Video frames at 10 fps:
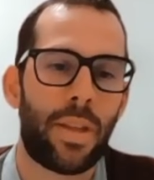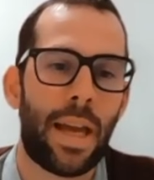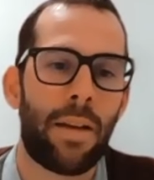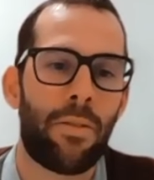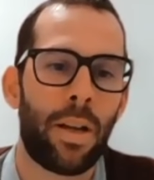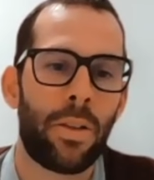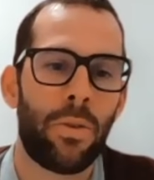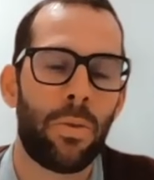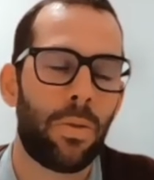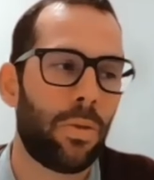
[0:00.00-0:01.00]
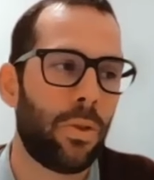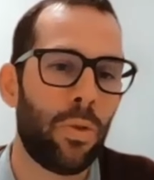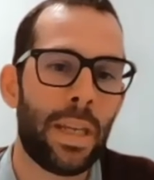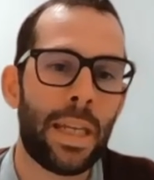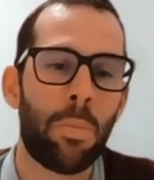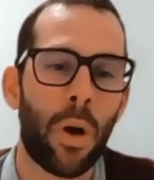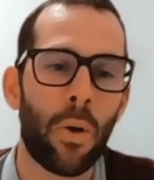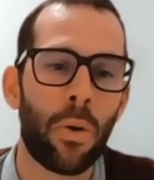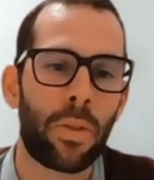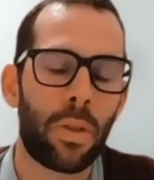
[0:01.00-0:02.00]
that, right? You, you need
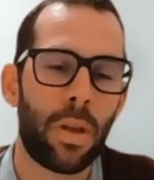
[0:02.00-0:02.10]
both